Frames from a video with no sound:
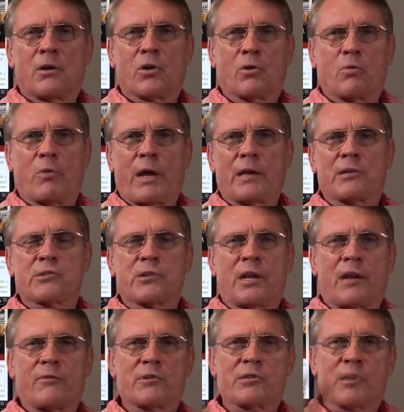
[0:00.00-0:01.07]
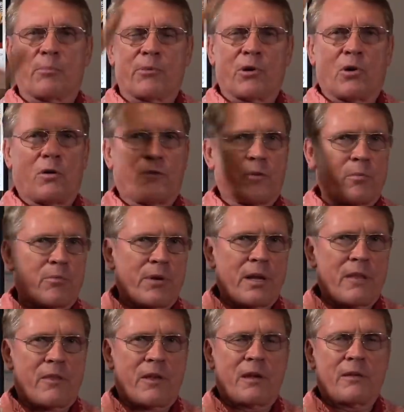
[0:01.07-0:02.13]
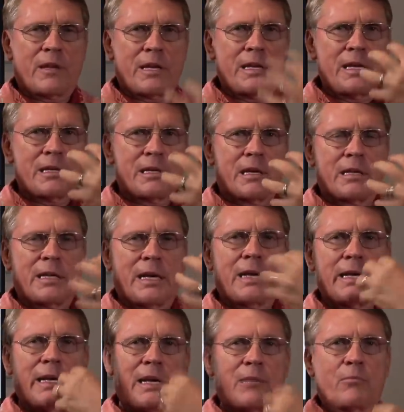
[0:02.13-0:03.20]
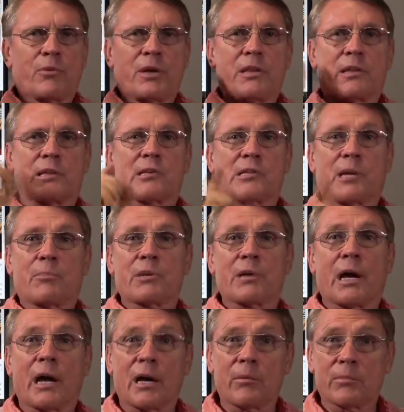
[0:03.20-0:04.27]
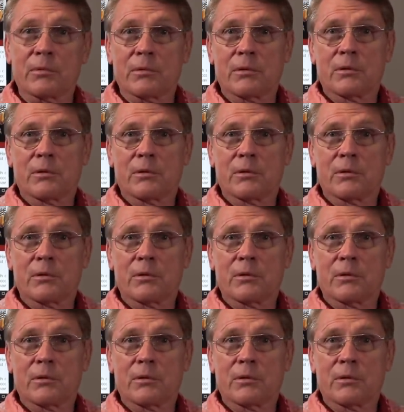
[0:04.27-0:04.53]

No, whales have a separate hole for breathing than eating, and they can eat and breathe at the same time.